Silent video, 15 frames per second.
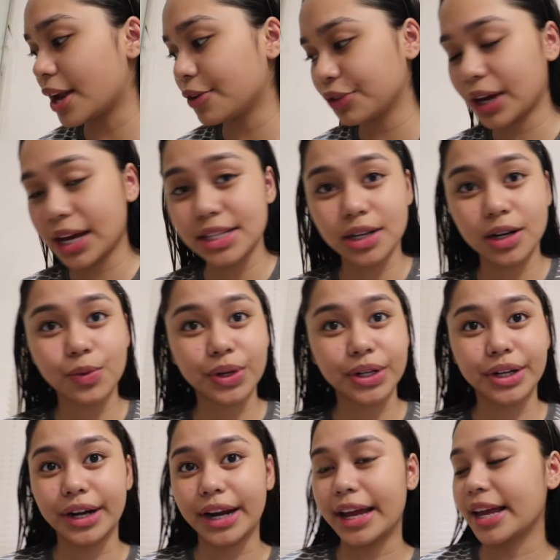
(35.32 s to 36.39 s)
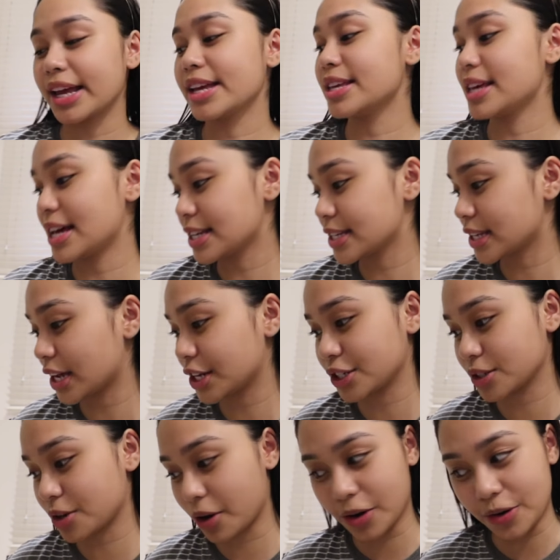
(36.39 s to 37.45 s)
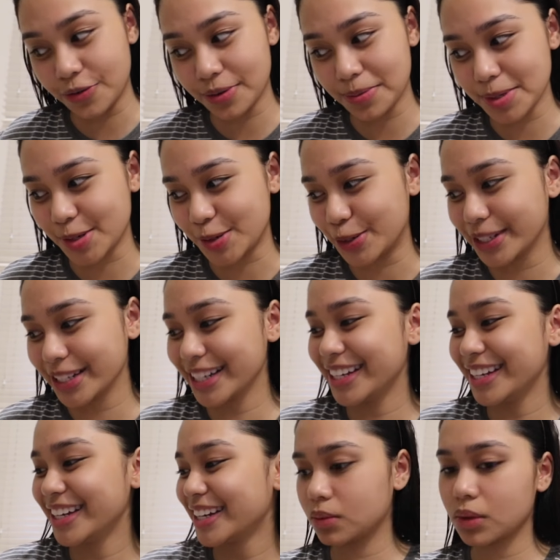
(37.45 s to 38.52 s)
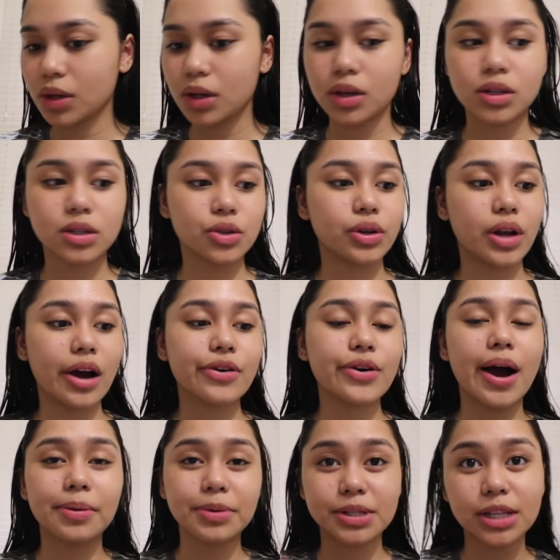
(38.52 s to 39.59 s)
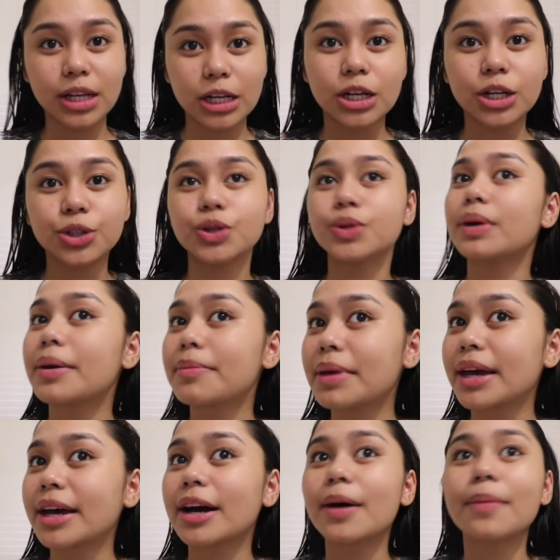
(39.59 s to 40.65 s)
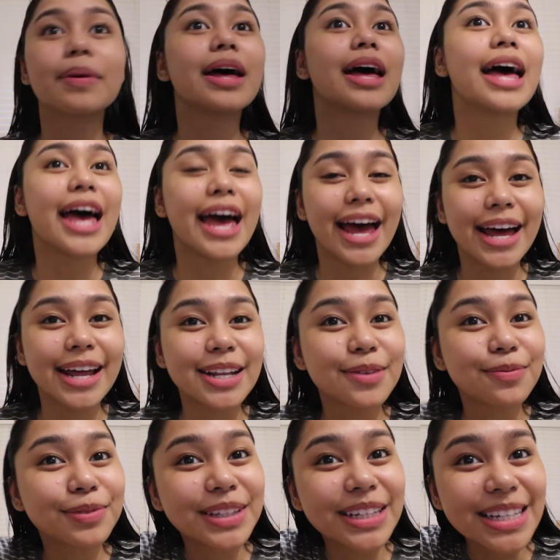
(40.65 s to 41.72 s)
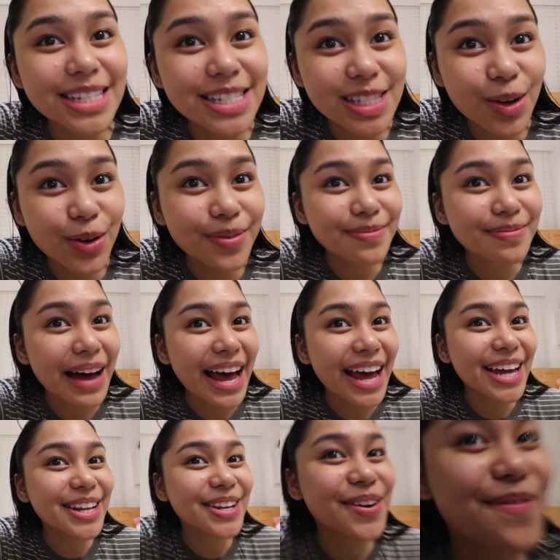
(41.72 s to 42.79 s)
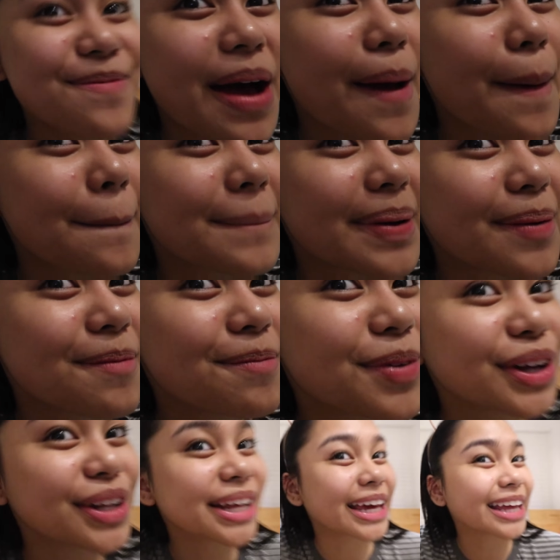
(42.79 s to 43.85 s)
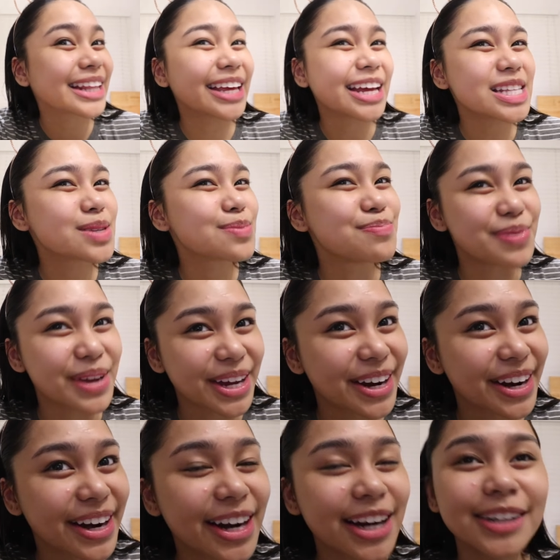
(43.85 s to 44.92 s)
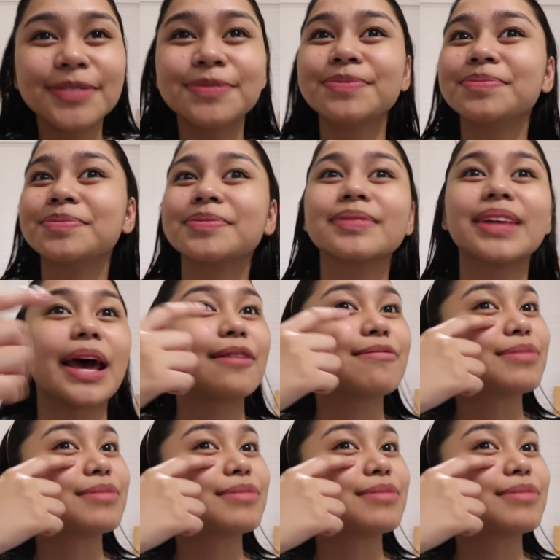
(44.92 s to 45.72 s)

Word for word: And if you guys are wondering, yes, I just got home from school. So now I'm just gonna do my makeup. And please don't mind my pimple, like it gets bigger and